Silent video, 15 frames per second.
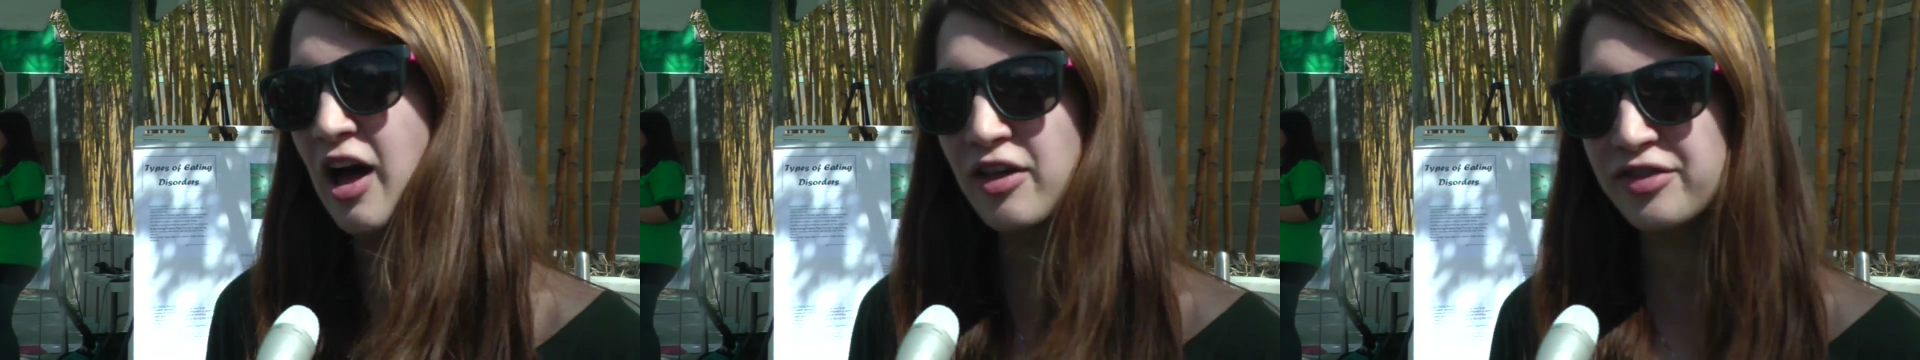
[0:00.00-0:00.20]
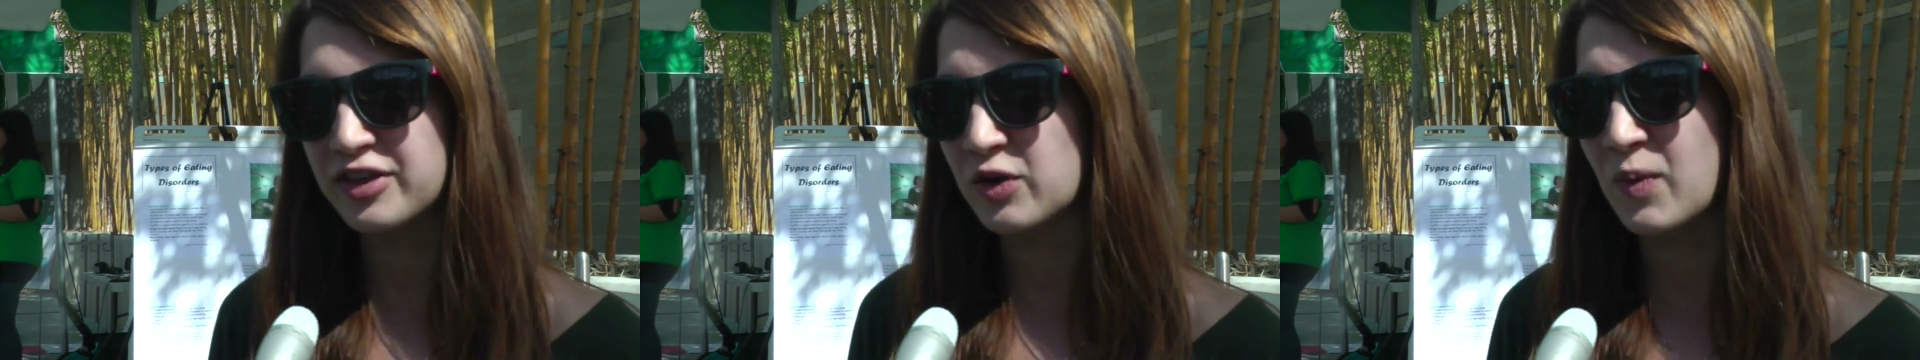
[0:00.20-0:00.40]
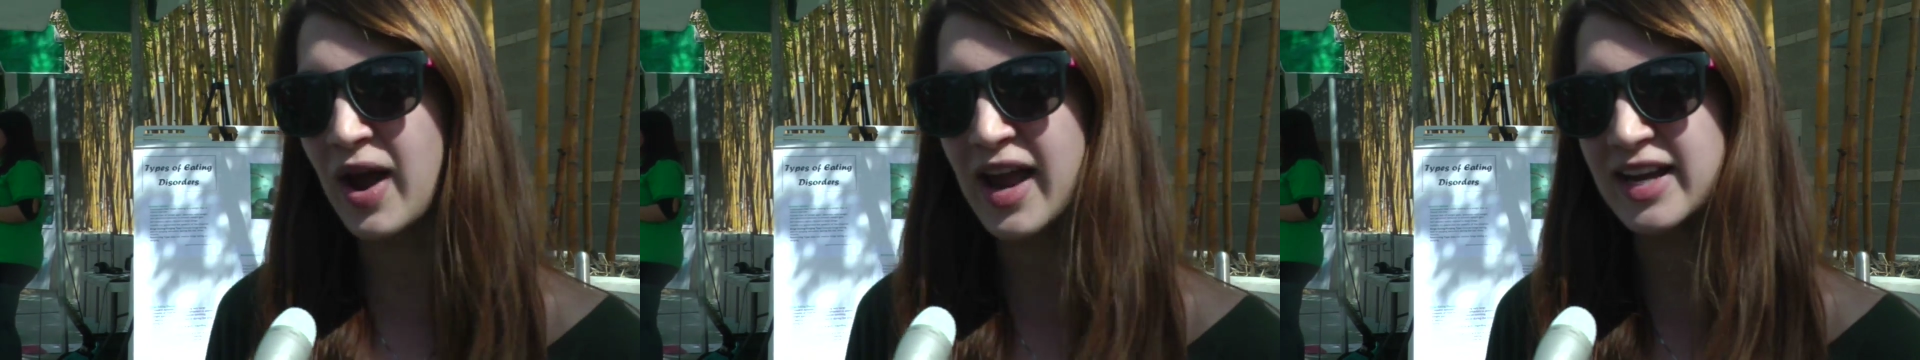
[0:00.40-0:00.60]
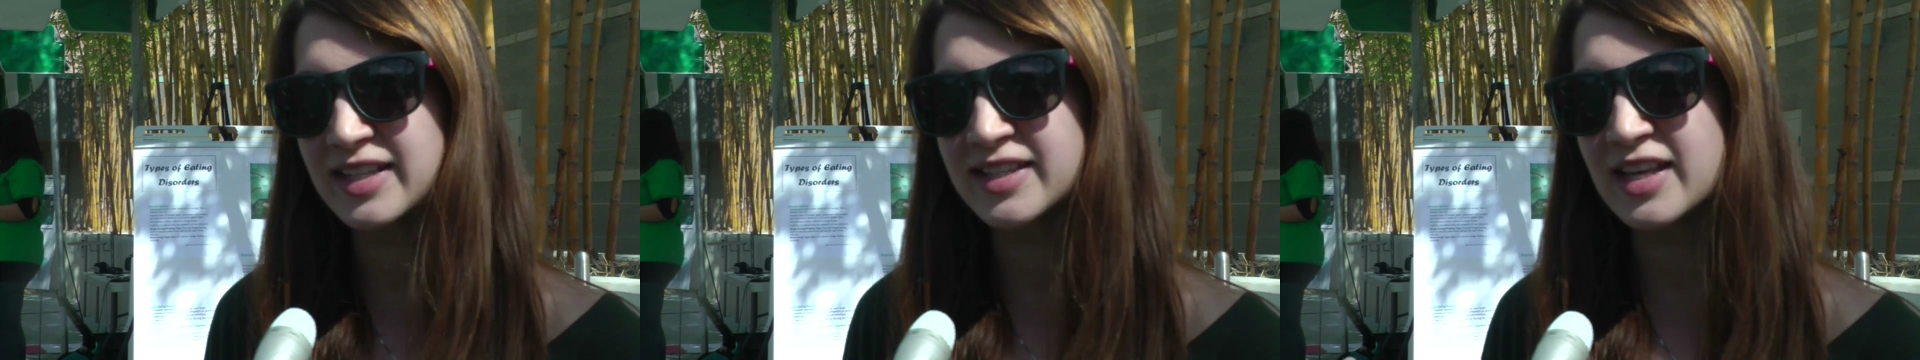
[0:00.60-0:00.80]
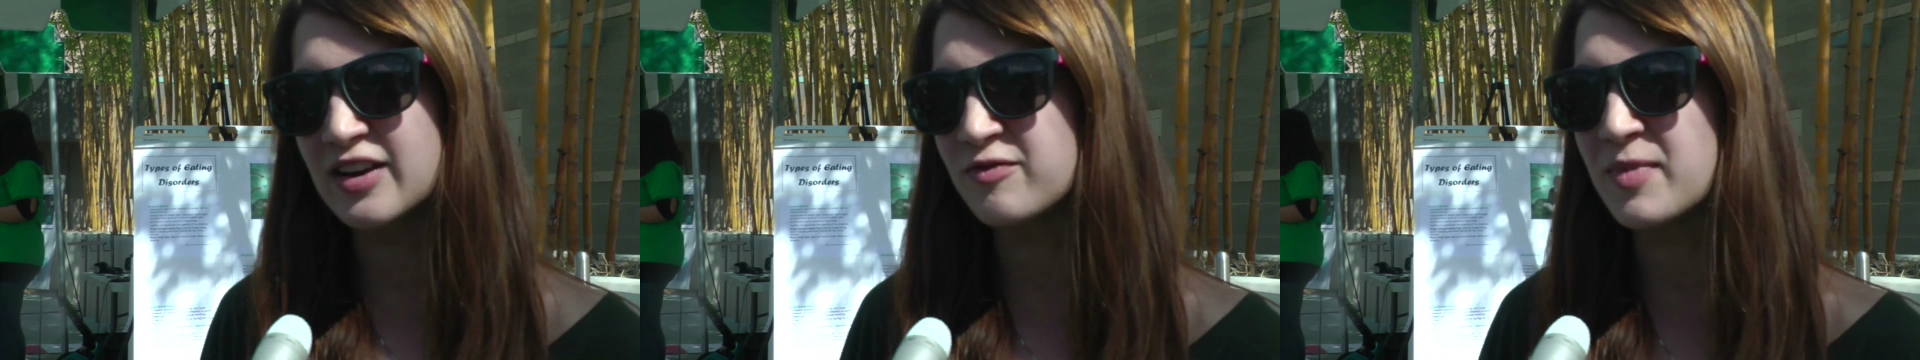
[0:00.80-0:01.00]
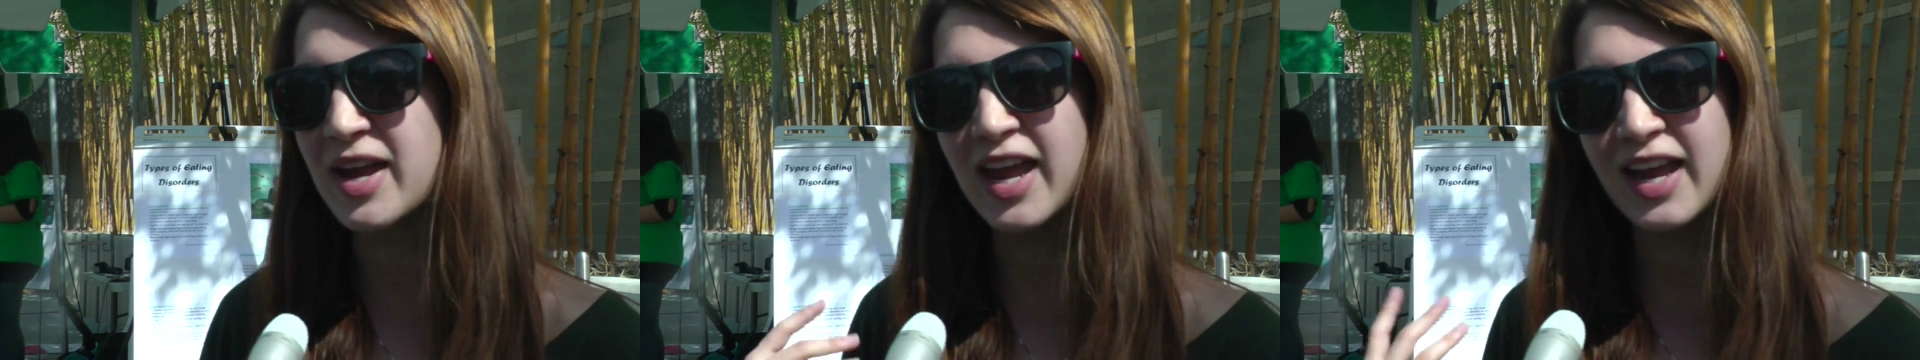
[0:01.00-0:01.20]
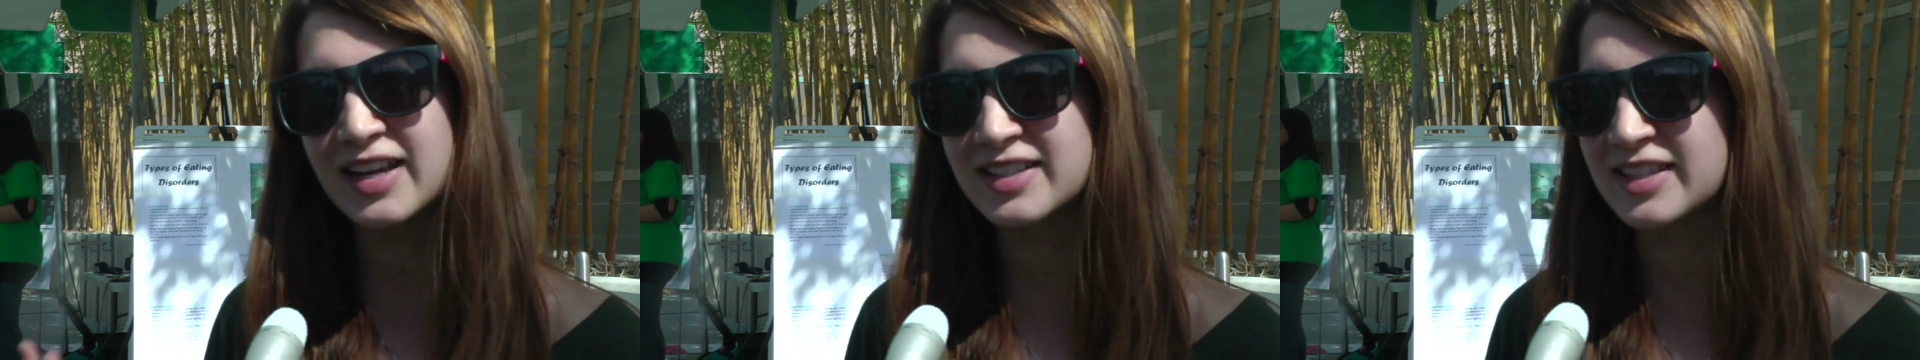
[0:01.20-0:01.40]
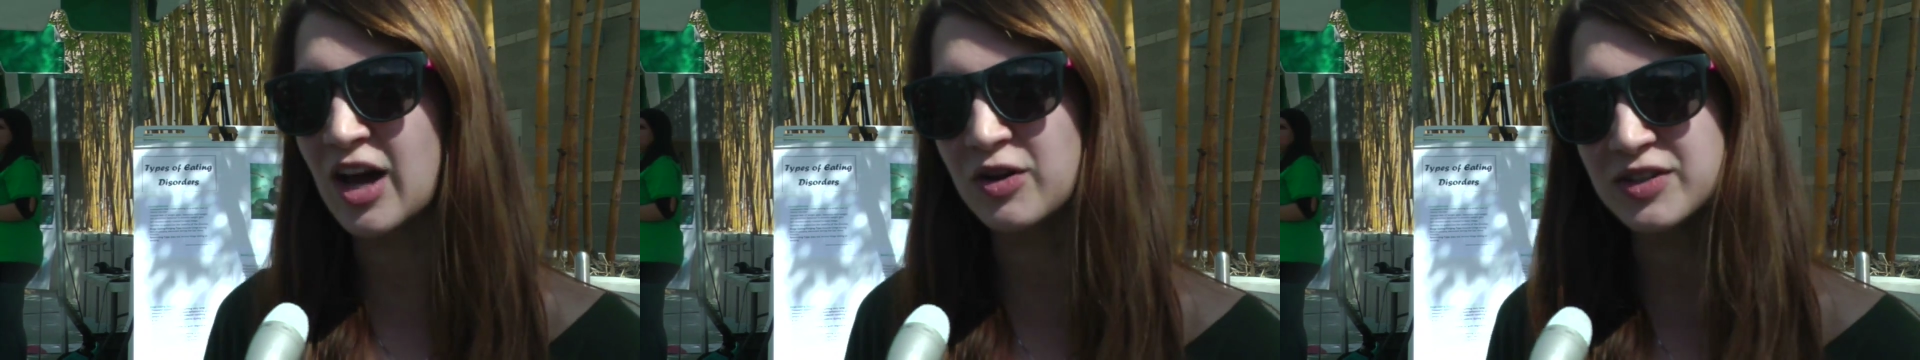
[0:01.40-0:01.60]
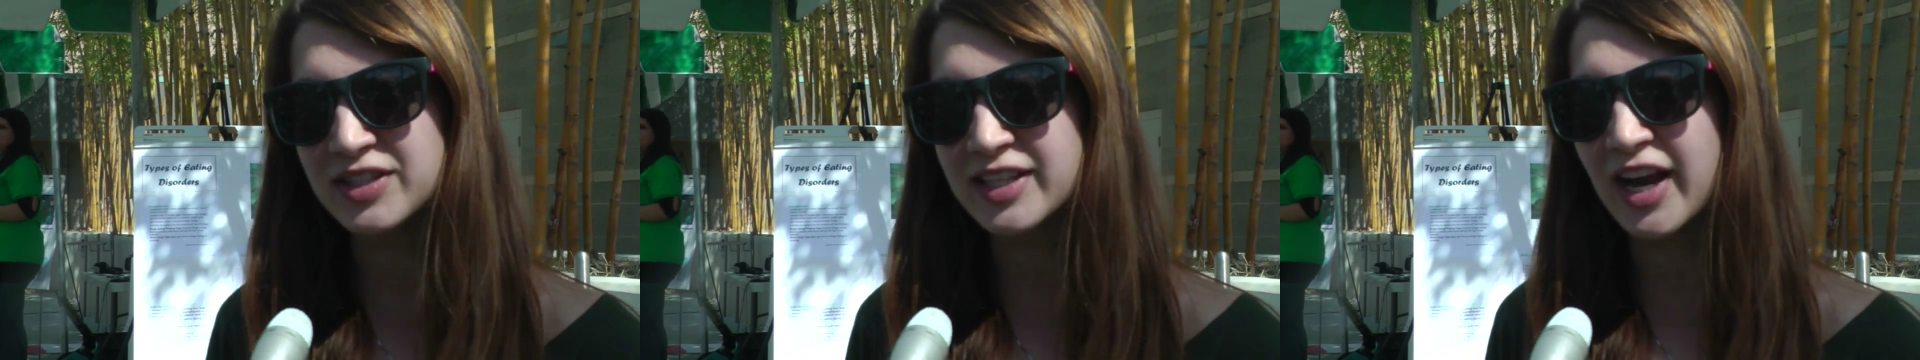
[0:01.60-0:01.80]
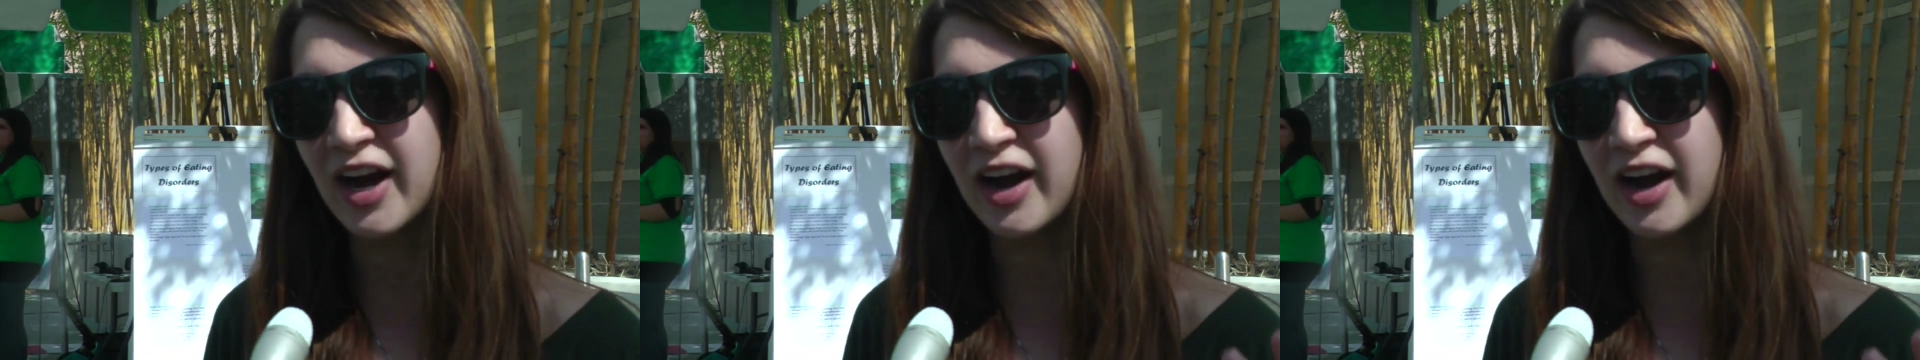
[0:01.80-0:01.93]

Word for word: healthy way instead of making it sound